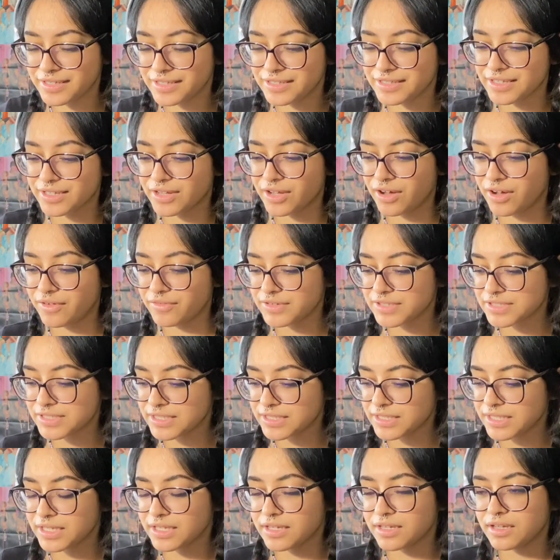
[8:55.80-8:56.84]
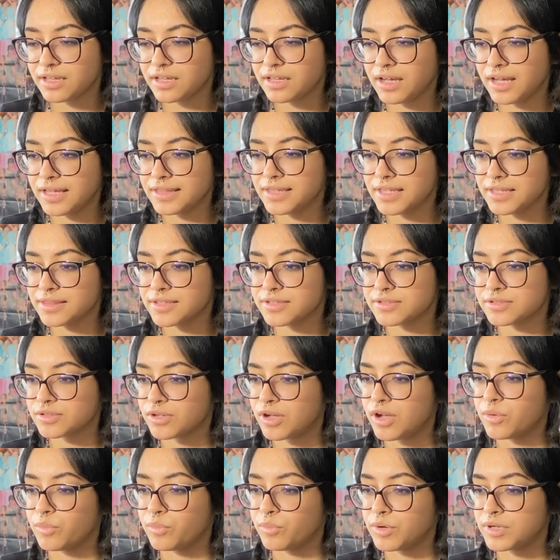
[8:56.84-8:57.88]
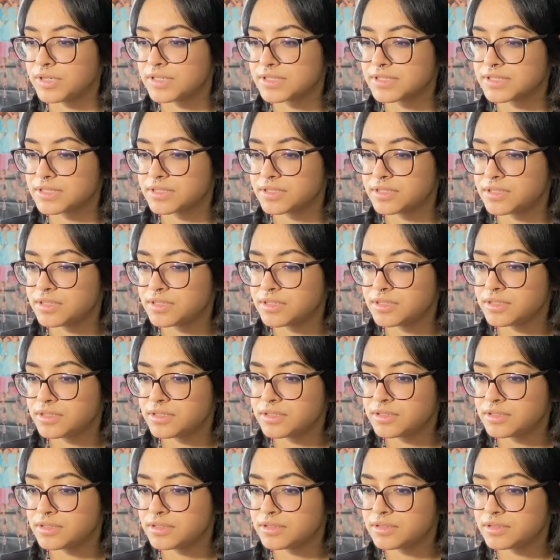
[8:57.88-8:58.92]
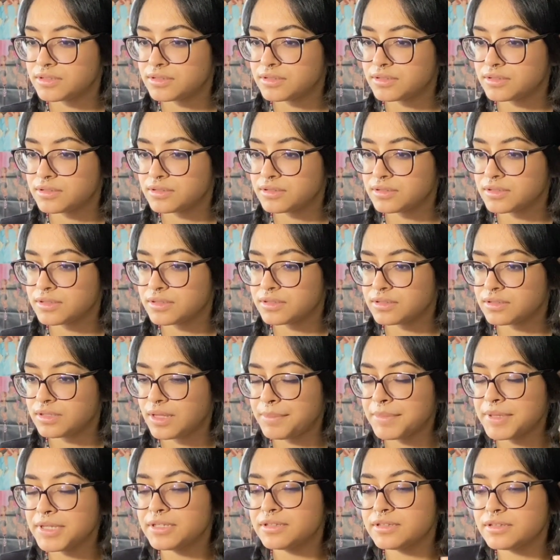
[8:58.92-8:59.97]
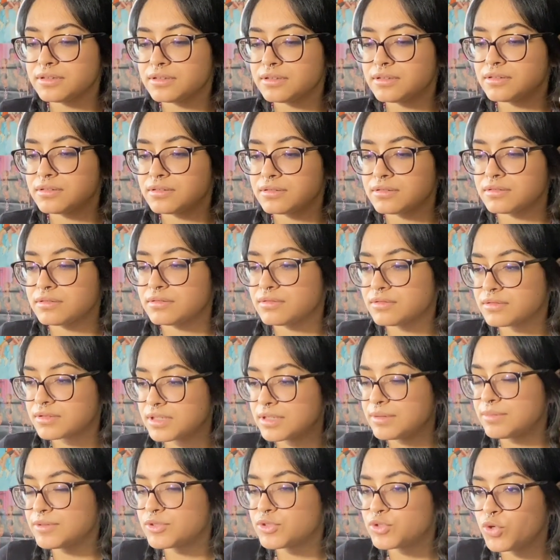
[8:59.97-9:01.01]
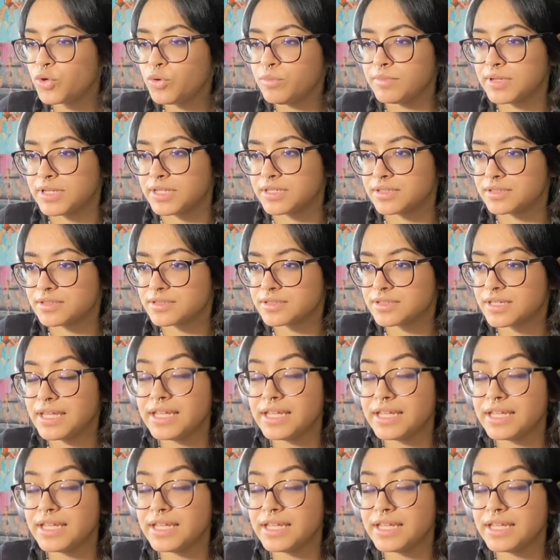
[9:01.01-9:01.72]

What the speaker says: Like, obviously, like, I think the song was, I mean, it was 2 minutes.